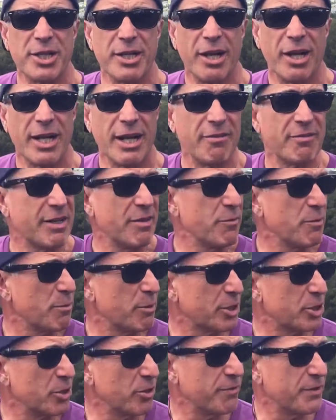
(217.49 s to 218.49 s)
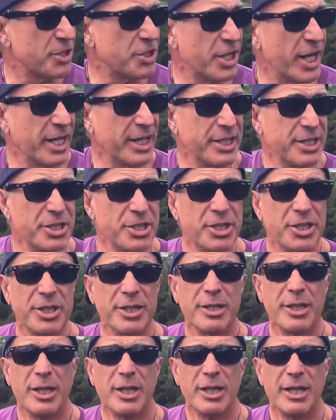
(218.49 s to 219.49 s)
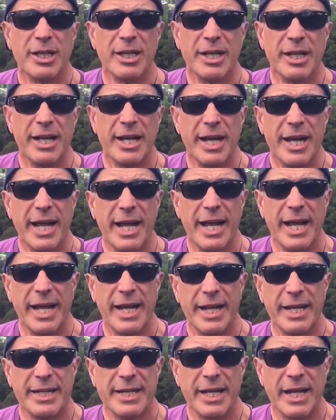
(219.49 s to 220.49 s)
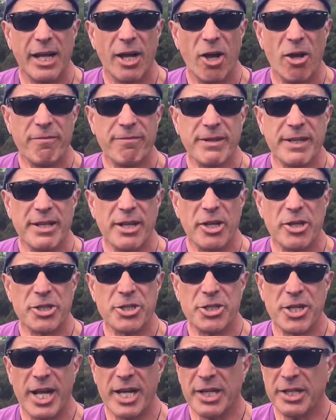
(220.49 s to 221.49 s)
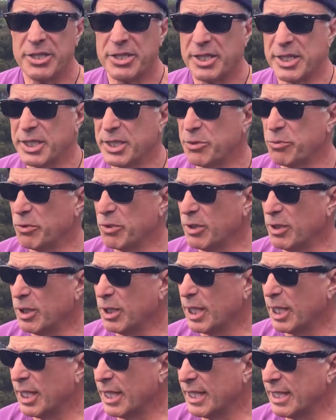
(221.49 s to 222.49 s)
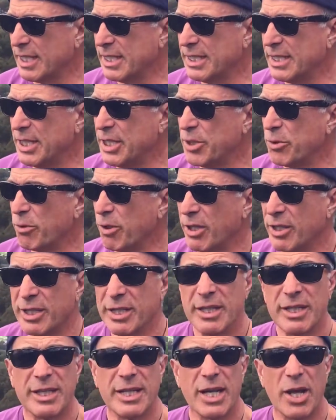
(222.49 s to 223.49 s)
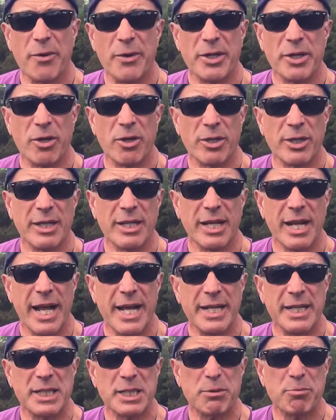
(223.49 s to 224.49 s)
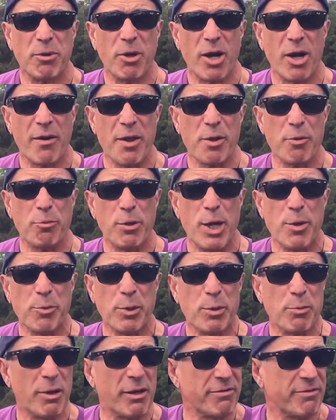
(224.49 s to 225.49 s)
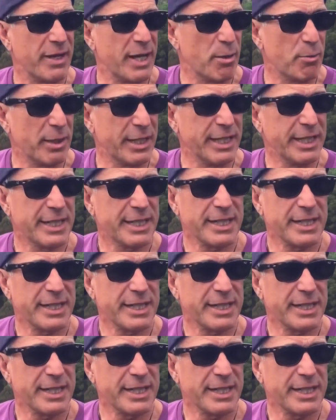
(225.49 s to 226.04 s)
I love giving myself a challenge, and hopefully those challenges will continue on going on and inspire other people in my family